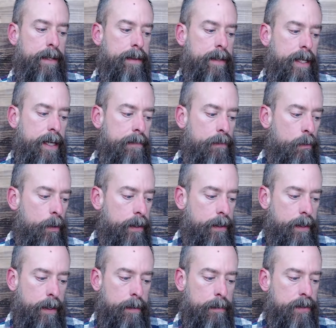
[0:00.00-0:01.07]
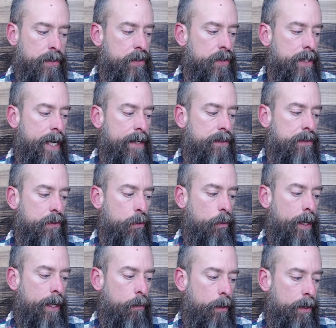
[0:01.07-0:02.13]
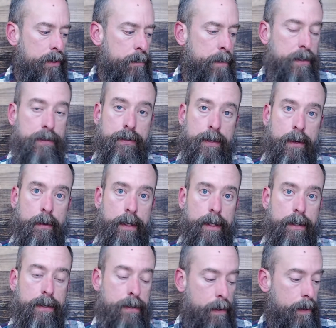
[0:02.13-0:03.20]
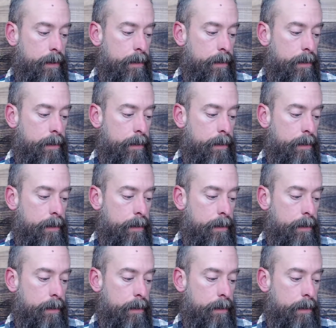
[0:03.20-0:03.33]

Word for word: the evil one comes and snatches away what has been sown in his heart.